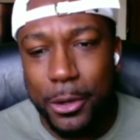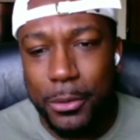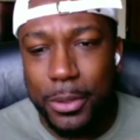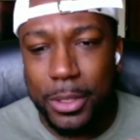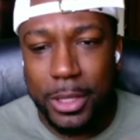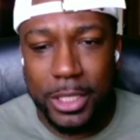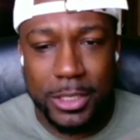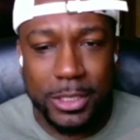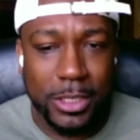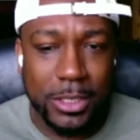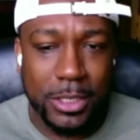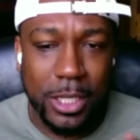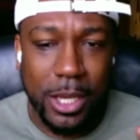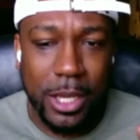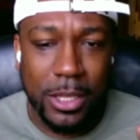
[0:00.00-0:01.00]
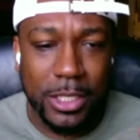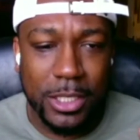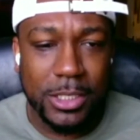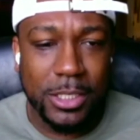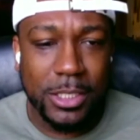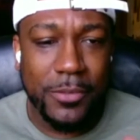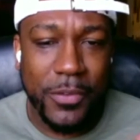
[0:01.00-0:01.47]
This is
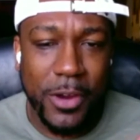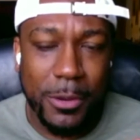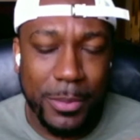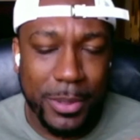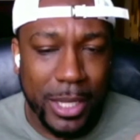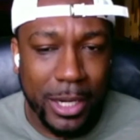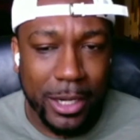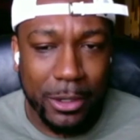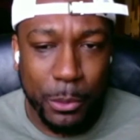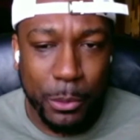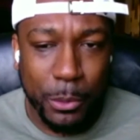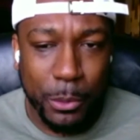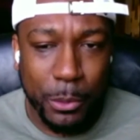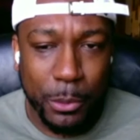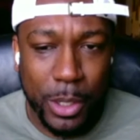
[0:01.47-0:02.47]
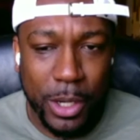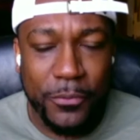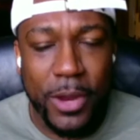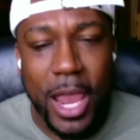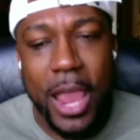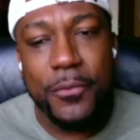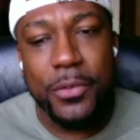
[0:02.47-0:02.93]
an environment that I created for
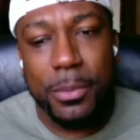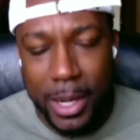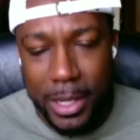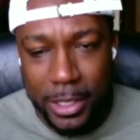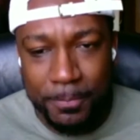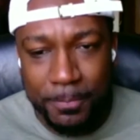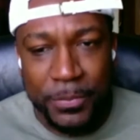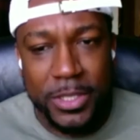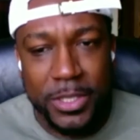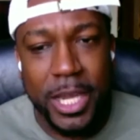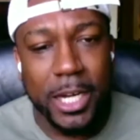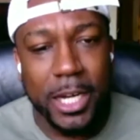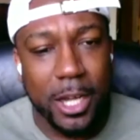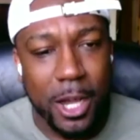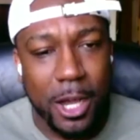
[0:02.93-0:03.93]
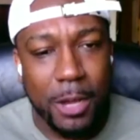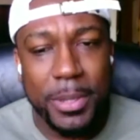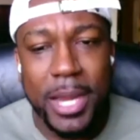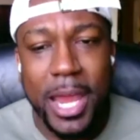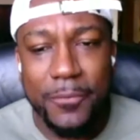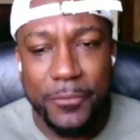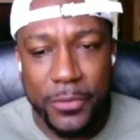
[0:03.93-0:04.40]
everybody to kind of come and have
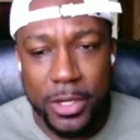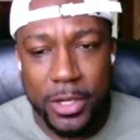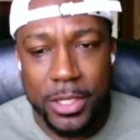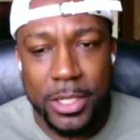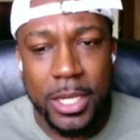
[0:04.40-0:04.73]
fun,